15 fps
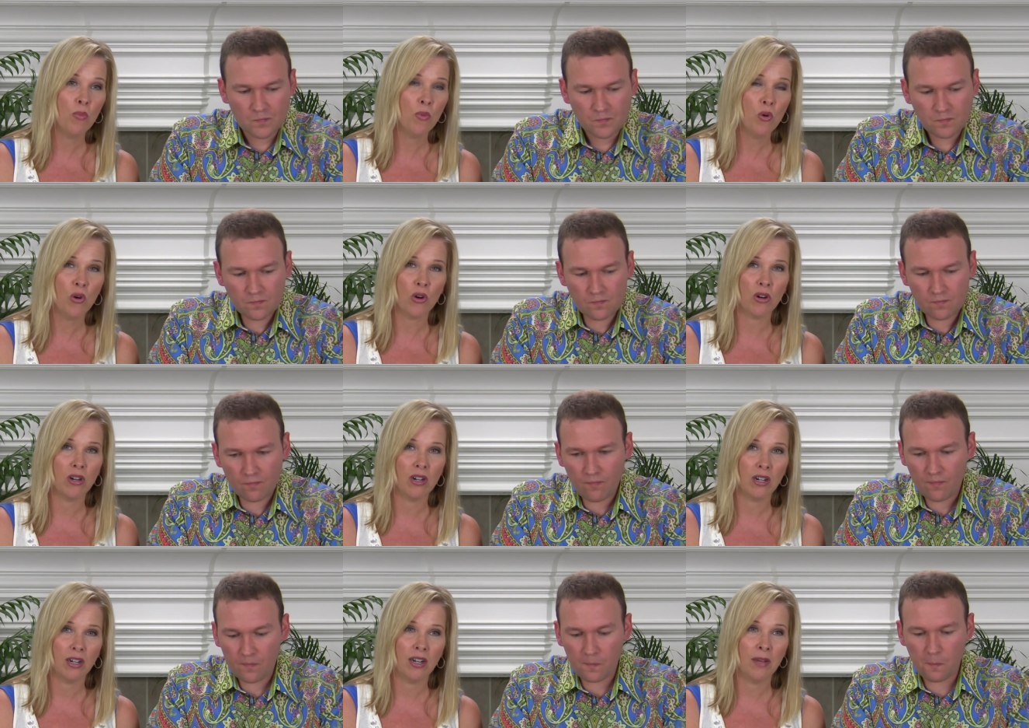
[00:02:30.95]
Speaker 1: more
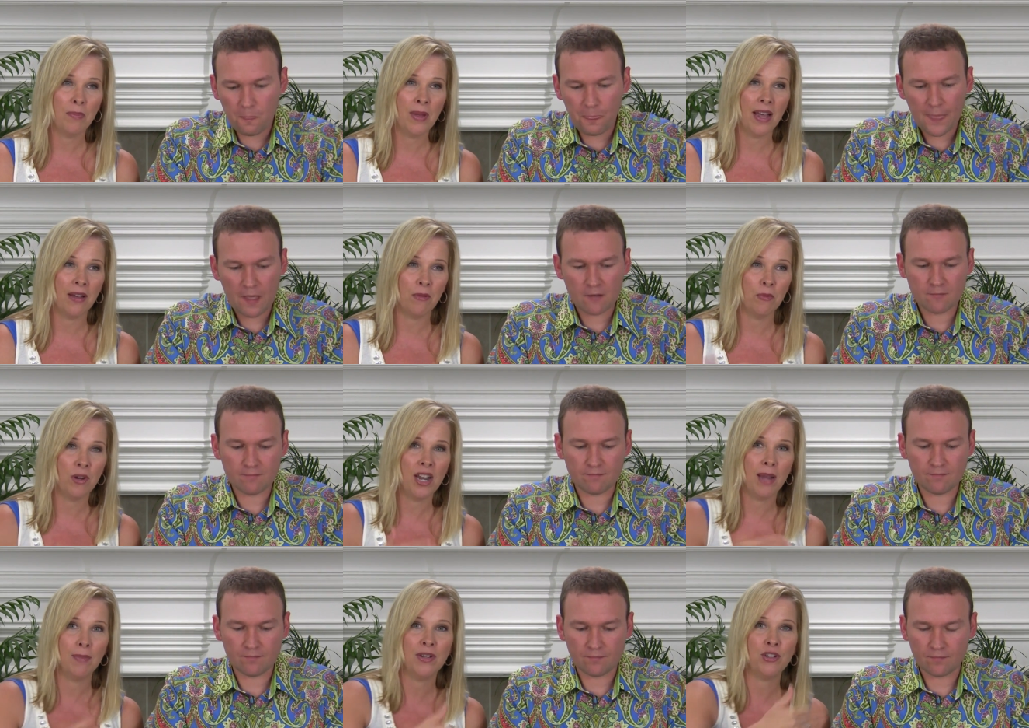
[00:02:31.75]
about what
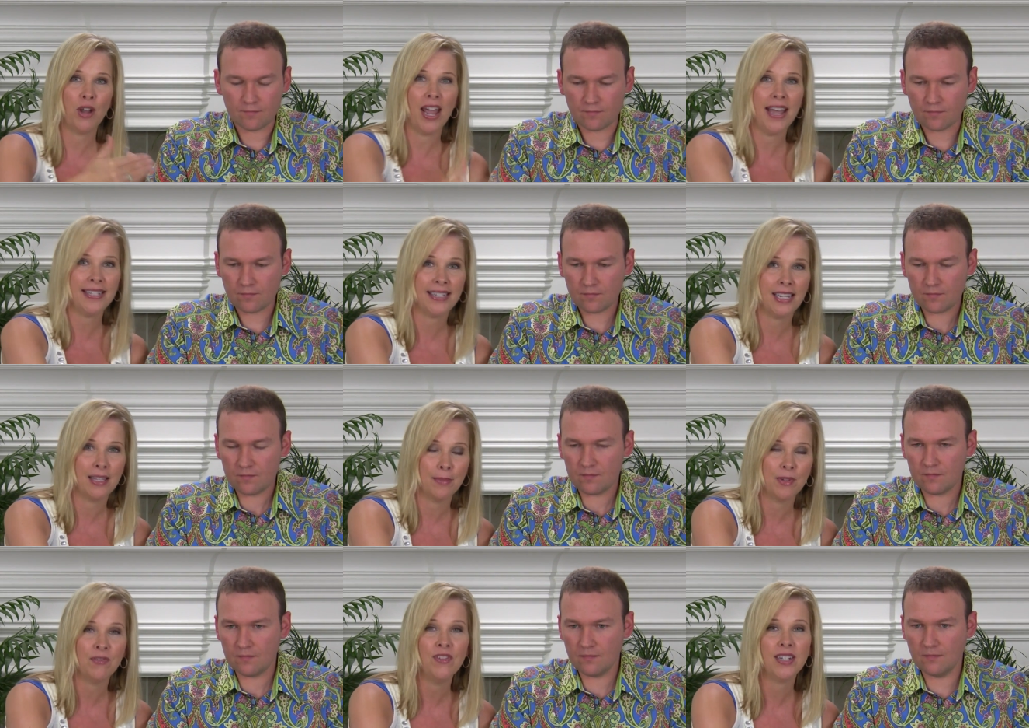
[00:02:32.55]
I'm asking them
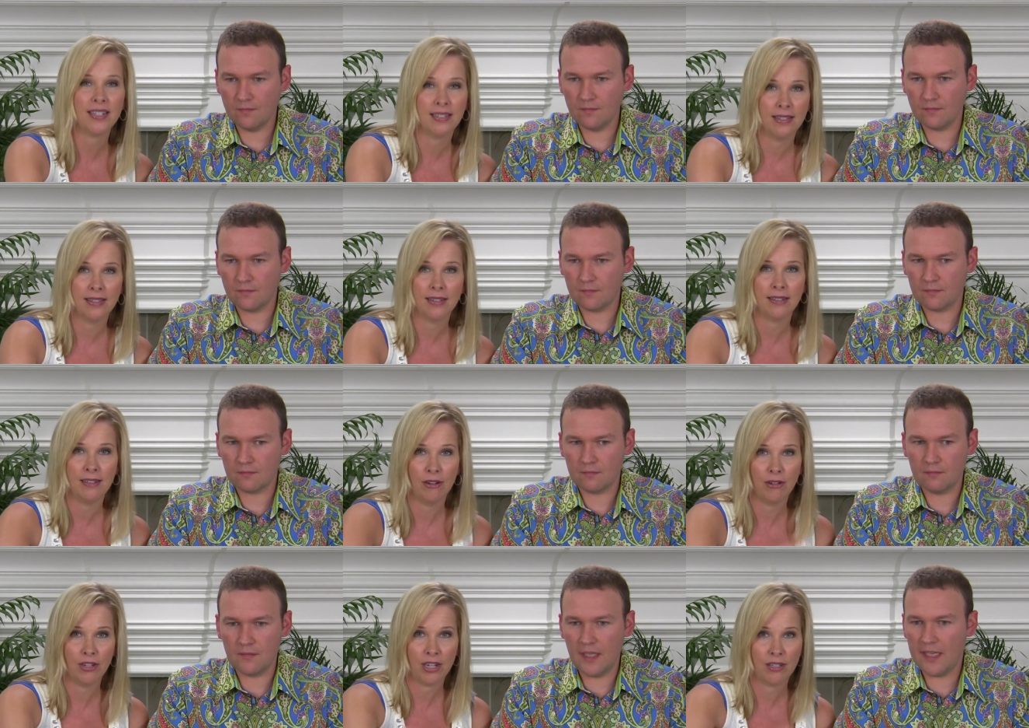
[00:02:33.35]
to fix than the, you know,
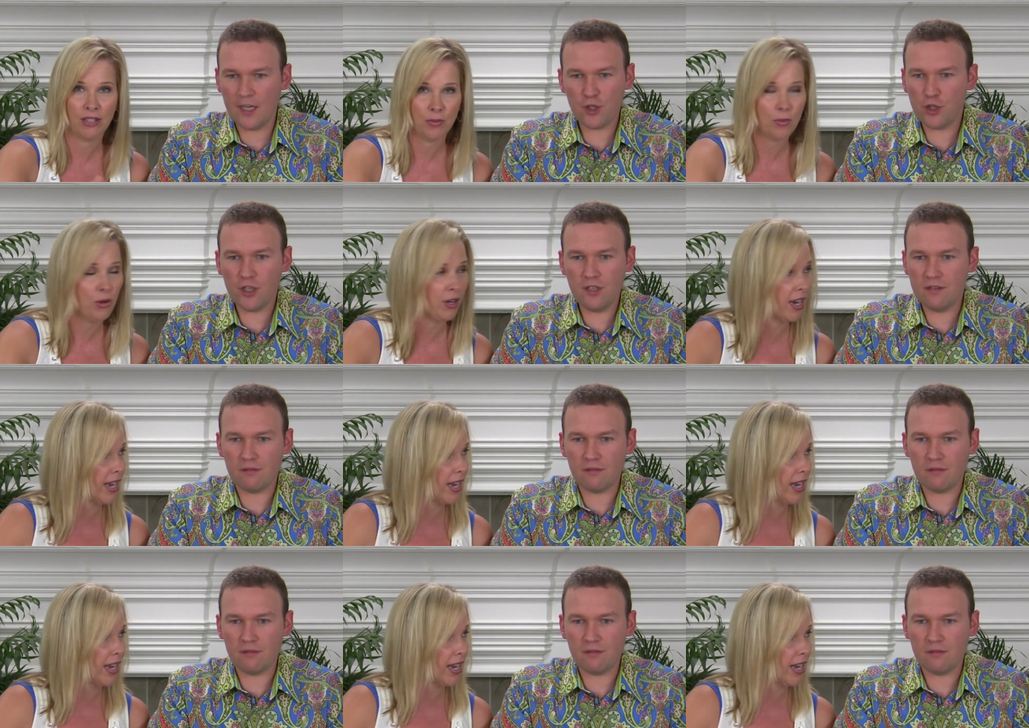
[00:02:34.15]
the and support